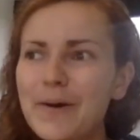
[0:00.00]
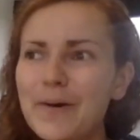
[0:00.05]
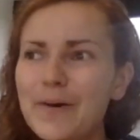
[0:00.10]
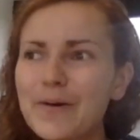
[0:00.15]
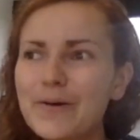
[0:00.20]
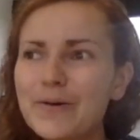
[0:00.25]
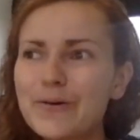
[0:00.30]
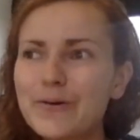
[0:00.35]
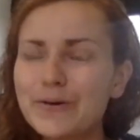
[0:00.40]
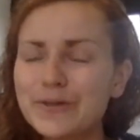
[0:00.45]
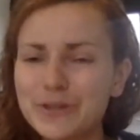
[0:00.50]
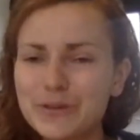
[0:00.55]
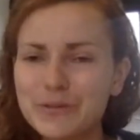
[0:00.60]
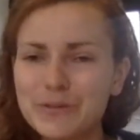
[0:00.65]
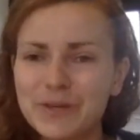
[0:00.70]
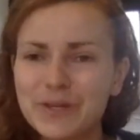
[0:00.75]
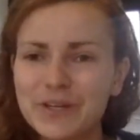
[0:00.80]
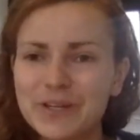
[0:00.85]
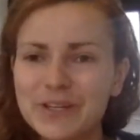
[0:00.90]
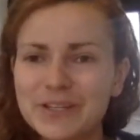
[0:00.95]
also
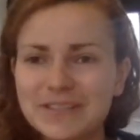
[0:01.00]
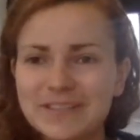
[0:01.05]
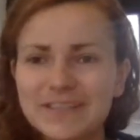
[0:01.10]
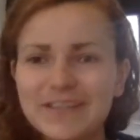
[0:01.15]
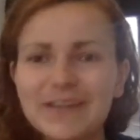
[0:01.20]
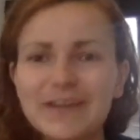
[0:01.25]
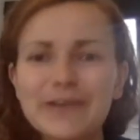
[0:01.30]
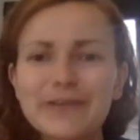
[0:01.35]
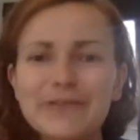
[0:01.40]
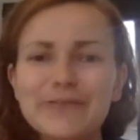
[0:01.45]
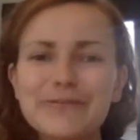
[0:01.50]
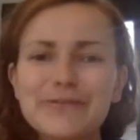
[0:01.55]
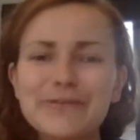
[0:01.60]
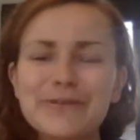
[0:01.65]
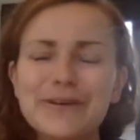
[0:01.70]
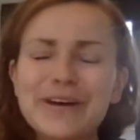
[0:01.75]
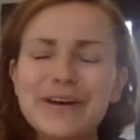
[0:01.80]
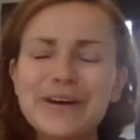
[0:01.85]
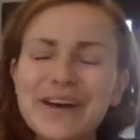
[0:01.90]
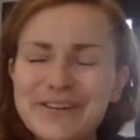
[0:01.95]
because of the
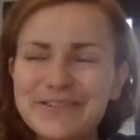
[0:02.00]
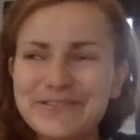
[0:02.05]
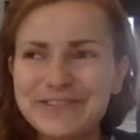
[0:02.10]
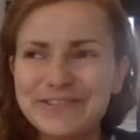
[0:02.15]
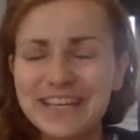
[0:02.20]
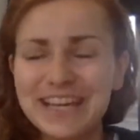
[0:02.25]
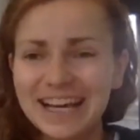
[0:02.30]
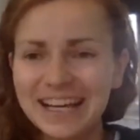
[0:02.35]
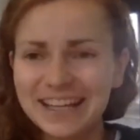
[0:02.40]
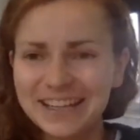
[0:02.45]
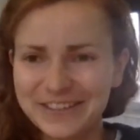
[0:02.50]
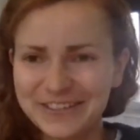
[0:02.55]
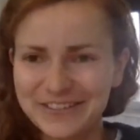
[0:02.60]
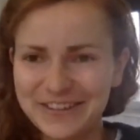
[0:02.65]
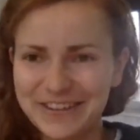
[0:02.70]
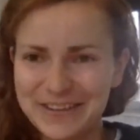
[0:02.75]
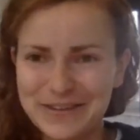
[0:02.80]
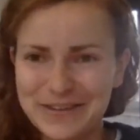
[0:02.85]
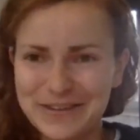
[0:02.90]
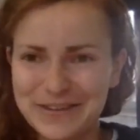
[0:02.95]
of the
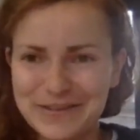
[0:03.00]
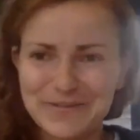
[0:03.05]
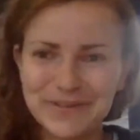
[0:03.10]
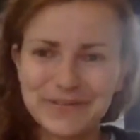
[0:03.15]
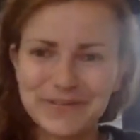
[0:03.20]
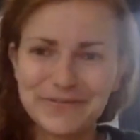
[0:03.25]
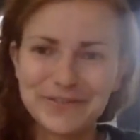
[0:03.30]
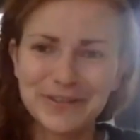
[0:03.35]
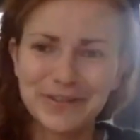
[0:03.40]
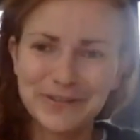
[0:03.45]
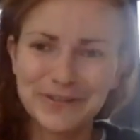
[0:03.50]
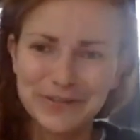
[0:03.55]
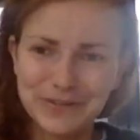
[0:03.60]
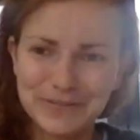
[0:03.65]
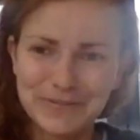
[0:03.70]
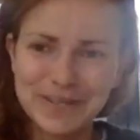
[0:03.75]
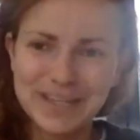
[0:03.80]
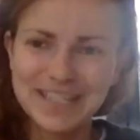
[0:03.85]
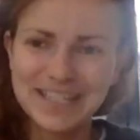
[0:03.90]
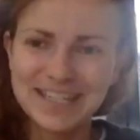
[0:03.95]
algorithms of
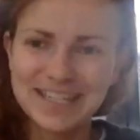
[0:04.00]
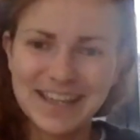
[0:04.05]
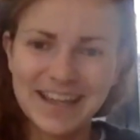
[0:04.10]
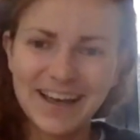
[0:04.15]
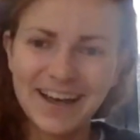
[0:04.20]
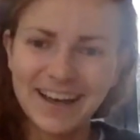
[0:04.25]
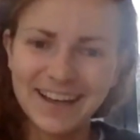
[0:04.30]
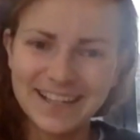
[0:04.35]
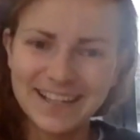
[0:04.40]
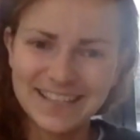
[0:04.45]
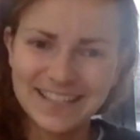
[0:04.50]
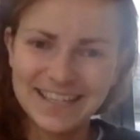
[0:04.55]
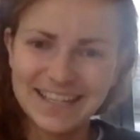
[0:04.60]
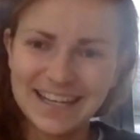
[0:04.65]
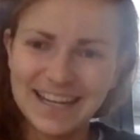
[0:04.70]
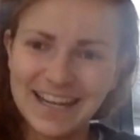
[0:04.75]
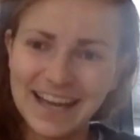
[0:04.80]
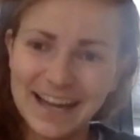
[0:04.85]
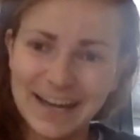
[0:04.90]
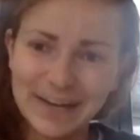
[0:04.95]
social media that I
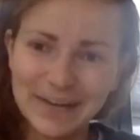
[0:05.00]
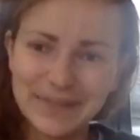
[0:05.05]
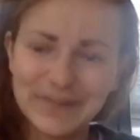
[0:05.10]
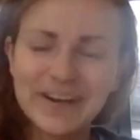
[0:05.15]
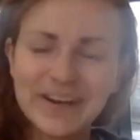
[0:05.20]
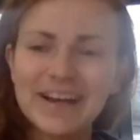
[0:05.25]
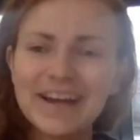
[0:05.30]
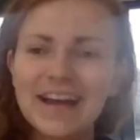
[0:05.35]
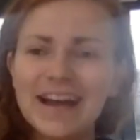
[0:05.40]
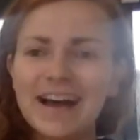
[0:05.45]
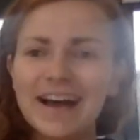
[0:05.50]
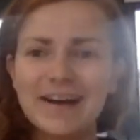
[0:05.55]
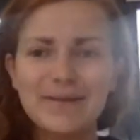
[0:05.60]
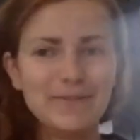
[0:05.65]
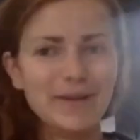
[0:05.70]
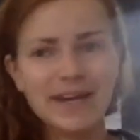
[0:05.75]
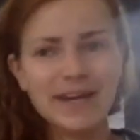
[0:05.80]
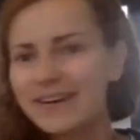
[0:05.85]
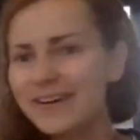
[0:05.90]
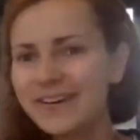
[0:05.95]
see now.
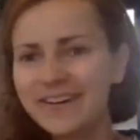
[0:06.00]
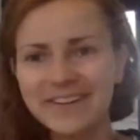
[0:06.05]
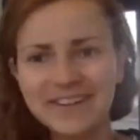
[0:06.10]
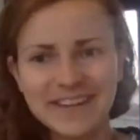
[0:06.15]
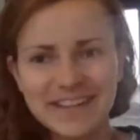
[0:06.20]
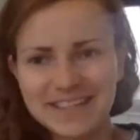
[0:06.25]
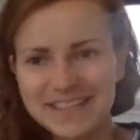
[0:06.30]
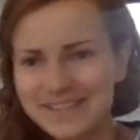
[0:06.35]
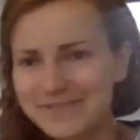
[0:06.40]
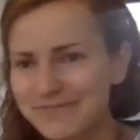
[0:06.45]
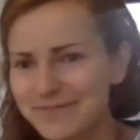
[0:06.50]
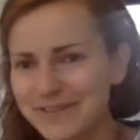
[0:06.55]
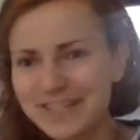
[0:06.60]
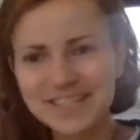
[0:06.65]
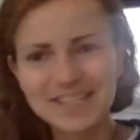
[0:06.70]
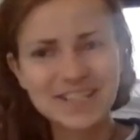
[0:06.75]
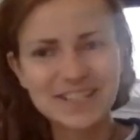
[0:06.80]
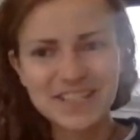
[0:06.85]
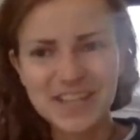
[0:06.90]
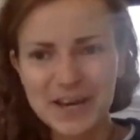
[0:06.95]
I'm like, oh, there's
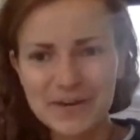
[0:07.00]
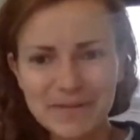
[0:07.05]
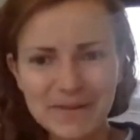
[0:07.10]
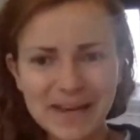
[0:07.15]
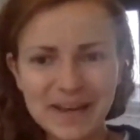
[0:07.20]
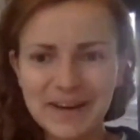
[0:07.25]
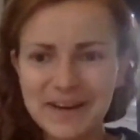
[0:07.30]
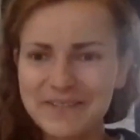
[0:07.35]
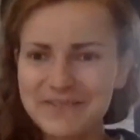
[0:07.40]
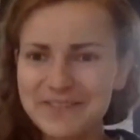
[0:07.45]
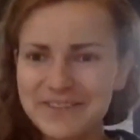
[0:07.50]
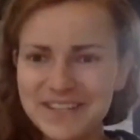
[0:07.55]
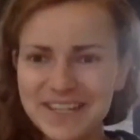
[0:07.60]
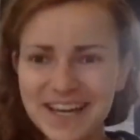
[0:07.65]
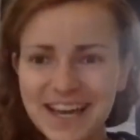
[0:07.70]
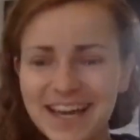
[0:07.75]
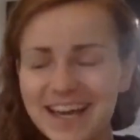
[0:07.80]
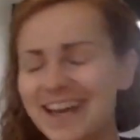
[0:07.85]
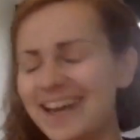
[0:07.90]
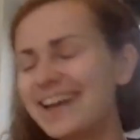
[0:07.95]
research coming out every
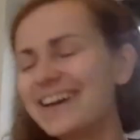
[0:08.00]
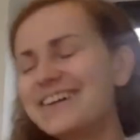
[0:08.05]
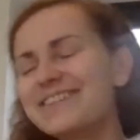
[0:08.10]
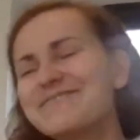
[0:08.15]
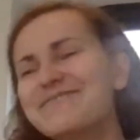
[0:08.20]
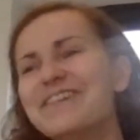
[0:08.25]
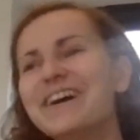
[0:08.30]
day.